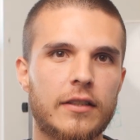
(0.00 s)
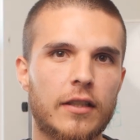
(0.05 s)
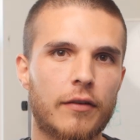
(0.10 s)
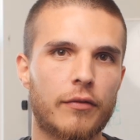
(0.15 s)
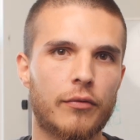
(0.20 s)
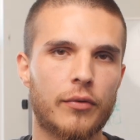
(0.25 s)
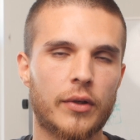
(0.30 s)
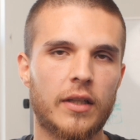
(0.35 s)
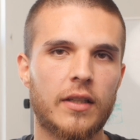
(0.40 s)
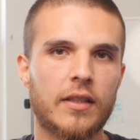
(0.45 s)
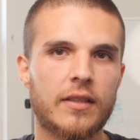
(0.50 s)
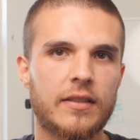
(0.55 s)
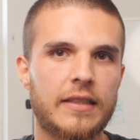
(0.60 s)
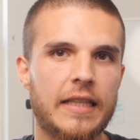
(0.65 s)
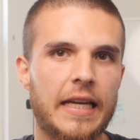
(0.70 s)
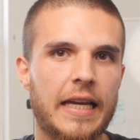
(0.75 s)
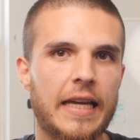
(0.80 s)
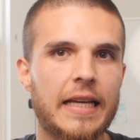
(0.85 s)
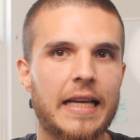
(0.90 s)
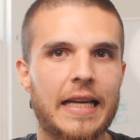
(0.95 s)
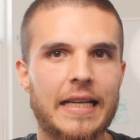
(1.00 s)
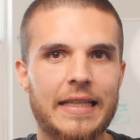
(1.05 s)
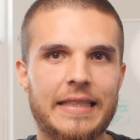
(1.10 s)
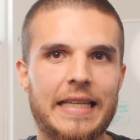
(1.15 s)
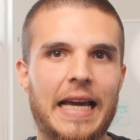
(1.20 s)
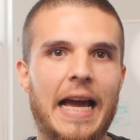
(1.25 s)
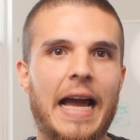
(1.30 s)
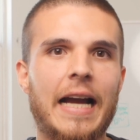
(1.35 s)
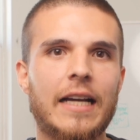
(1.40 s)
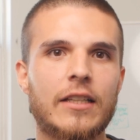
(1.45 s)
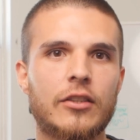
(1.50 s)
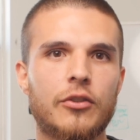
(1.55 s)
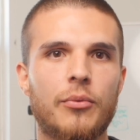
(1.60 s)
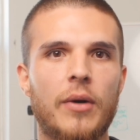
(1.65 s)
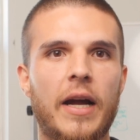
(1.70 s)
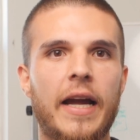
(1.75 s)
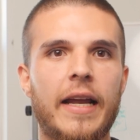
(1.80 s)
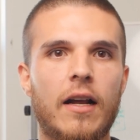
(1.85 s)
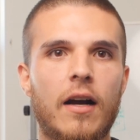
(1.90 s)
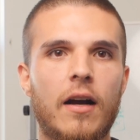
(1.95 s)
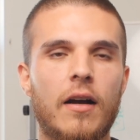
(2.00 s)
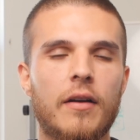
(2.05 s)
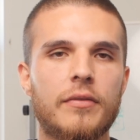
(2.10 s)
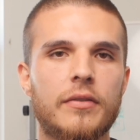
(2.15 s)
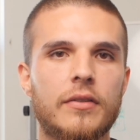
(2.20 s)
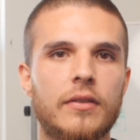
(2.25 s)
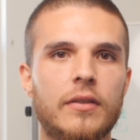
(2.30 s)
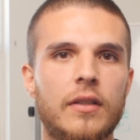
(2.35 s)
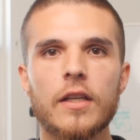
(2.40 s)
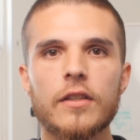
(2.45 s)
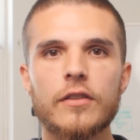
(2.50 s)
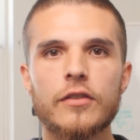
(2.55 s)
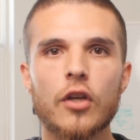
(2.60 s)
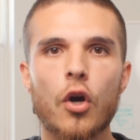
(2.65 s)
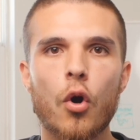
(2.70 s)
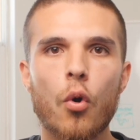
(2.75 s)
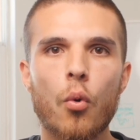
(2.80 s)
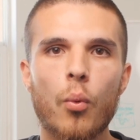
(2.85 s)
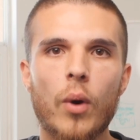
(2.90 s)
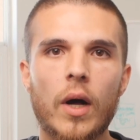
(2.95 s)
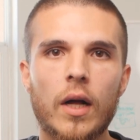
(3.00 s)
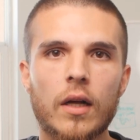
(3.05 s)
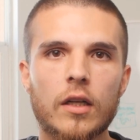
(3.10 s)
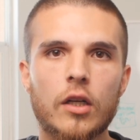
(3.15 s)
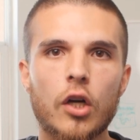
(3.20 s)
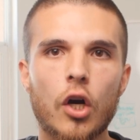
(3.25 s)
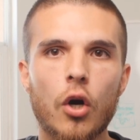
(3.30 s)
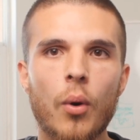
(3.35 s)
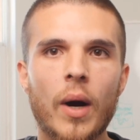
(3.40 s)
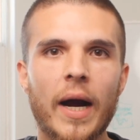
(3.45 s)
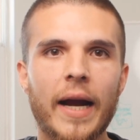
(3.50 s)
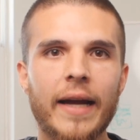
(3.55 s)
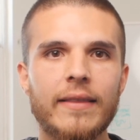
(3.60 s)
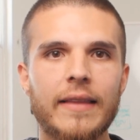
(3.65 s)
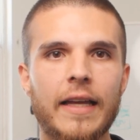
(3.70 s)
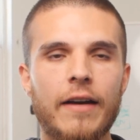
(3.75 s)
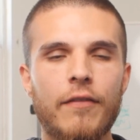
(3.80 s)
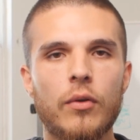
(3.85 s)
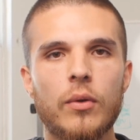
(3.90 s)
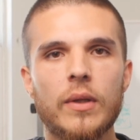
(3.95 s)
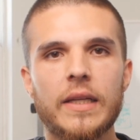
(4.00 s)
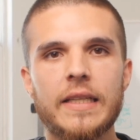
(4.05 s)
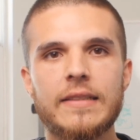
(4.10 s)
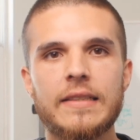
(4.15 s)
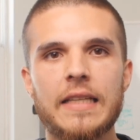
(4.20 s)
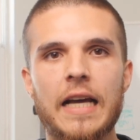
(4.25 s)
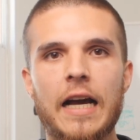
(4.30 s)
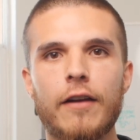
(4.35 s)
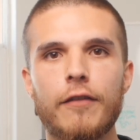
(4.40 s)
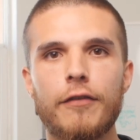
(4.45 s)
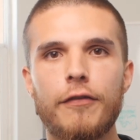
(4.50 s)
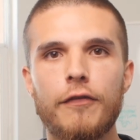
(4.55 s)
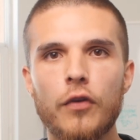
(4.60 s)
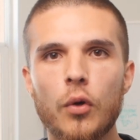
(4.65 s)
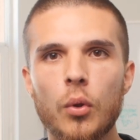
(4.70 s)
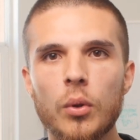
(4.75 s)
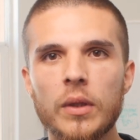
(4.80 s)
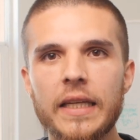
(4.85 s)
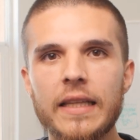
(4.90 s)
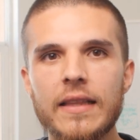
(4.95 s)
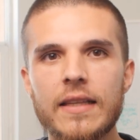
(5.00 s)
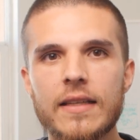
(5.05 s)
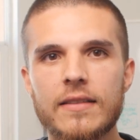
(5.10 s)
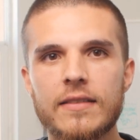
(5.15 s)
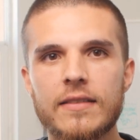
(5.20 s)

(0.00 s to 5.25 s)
of real estate and tax write-offs. So while go high level is not fully the